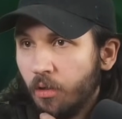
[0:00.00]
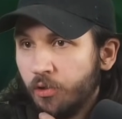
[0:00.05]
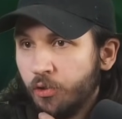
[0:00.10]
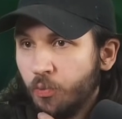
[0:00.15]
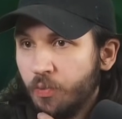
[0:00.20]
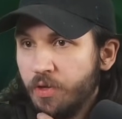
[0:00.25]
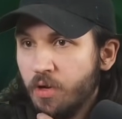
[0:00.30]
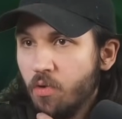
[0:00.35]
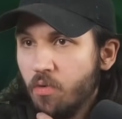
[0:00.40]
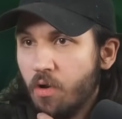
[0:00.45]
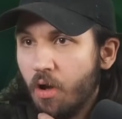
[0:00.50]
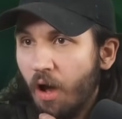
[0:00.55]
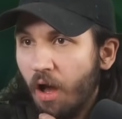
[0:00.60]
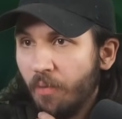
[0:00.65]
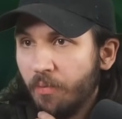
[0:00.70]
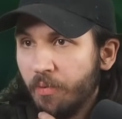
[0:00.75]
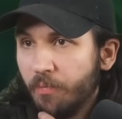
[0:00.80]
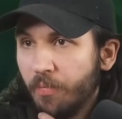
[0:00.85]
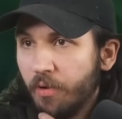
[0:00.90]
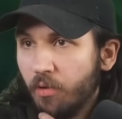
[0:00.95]
Do we go
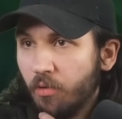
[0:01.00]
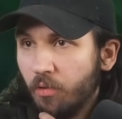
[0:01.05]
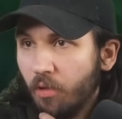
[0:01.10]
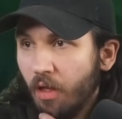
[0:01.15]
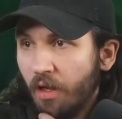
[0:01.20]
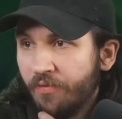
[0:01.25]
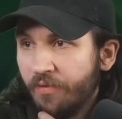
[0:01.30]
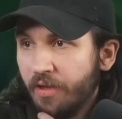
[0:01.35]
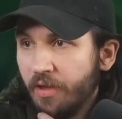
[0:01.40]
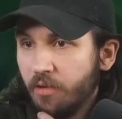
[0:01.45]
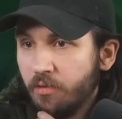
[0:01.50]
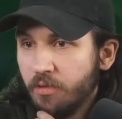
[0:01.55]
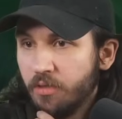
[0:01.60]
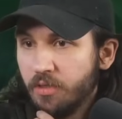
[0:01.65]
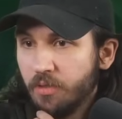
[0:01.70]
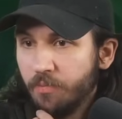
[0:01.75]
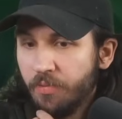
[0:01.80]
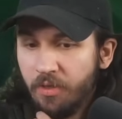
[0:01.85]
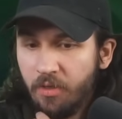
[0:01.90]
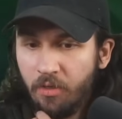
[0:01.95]
Goblin Barrel Lava Hound or
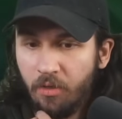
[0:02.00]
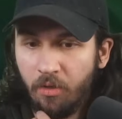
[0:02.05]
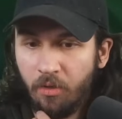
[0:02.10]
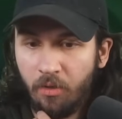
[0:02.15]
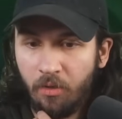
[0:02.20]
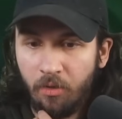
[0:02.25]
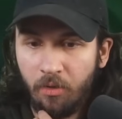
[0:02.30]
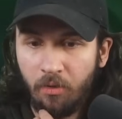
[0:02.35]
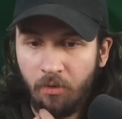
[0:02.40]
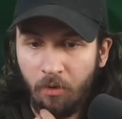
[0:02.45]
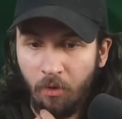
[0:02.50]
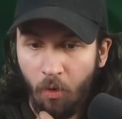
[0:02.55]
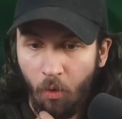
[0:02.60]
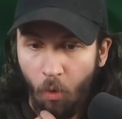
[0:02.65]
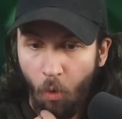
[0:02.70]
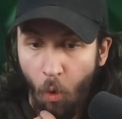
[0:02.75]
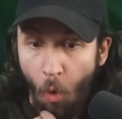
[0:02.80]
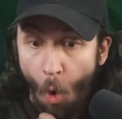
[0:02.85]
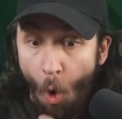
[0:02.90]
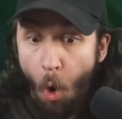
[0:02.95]
something?
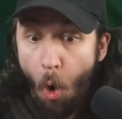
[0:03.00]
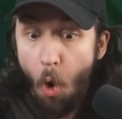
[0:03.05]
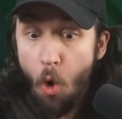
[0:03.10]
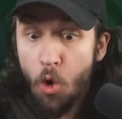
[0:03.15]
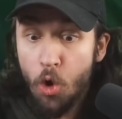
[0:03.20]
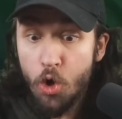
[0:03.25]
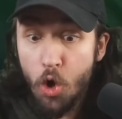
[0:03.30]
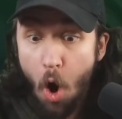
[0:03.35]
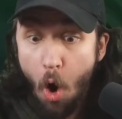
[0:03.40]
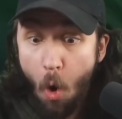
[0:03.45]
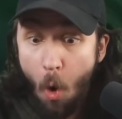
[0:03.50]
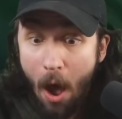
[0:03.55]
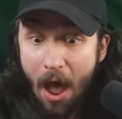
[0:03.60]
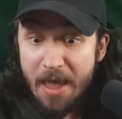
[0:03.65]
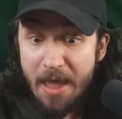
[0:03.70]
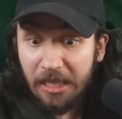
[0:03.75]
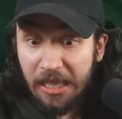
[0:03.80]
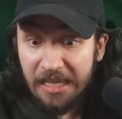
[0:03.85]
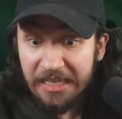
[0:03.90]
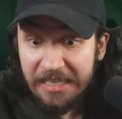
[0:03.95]
Oh, oh no!
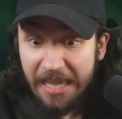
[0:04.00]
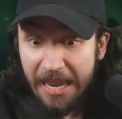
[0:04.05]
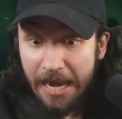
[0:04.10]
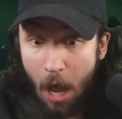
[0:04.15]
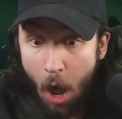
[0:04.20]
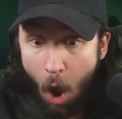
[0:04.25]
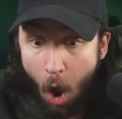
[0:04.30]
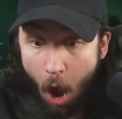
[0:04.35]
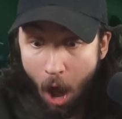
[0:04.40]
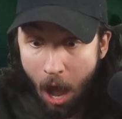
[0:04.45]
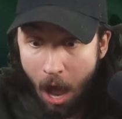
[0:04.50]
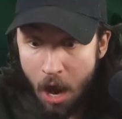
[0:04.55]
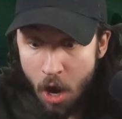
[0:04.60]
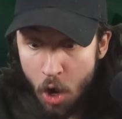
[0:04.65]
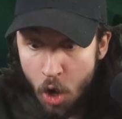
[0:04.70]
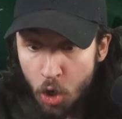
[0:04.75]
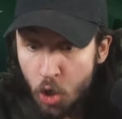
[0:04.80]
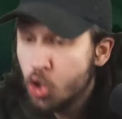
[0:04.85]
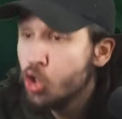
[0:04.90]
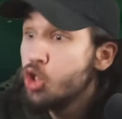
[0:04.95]
I clicked it!
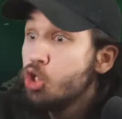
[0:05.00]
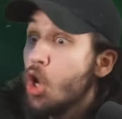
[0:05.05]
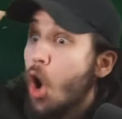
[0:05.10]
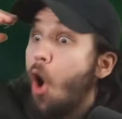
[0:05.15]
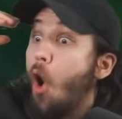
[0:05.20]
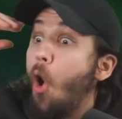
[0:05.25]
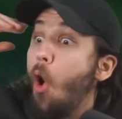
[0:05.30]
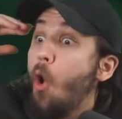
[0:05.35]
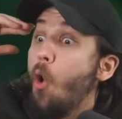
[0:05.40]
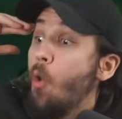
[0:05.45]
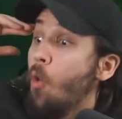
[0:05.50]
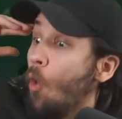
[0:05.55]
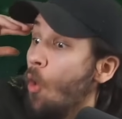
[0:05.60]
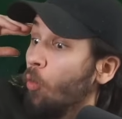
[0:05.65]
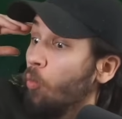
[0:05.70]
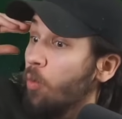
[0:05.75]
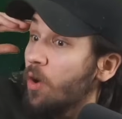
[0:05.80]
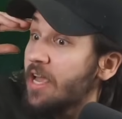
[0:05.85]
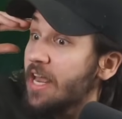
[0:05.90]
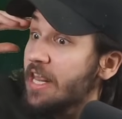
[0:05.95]
Yo!
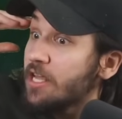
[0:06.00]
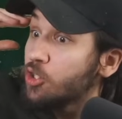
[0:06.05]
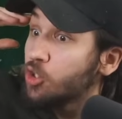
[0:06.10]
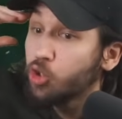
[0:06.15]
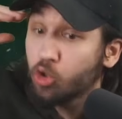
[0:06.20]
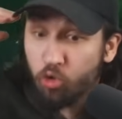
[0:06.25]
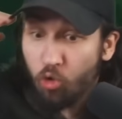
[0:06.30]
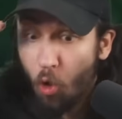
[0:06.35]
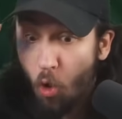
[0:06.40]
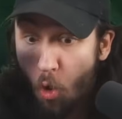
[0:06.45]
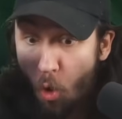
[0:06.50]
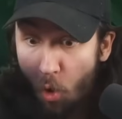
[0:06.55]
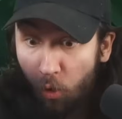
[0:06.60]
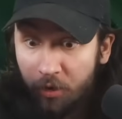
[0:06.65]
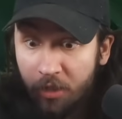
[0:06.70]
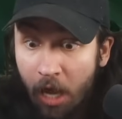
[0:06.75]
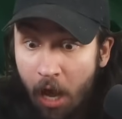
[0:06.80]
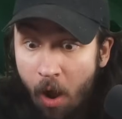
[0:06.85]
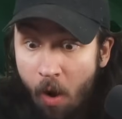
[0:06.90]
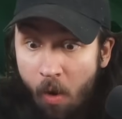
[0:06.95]
We're getting
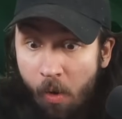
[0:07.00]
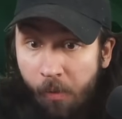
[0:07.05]
trolled!